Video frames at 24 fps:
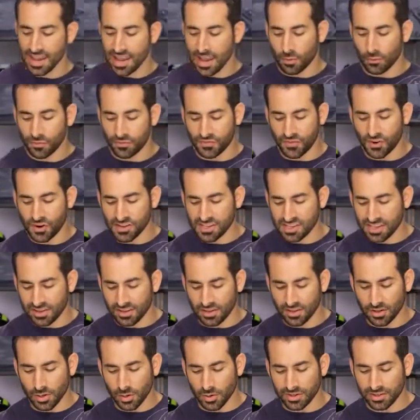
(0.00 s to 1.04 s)
And first thing
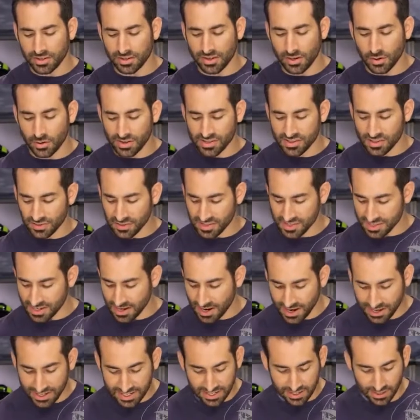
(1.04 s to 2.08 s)
you're going to notice on the
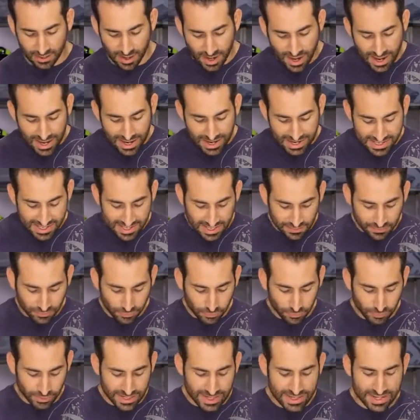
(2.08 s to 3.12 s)
side here is they've
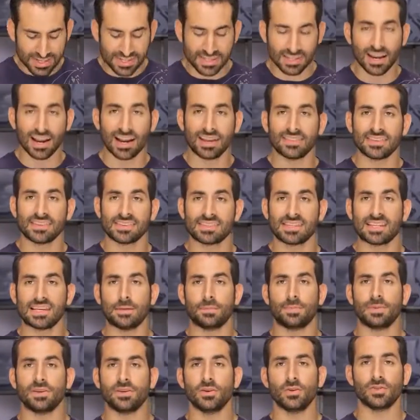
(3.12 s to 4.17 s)
redesigned this
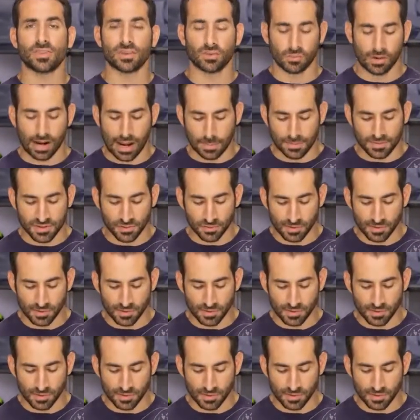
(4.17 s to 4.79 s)
TPU that wraps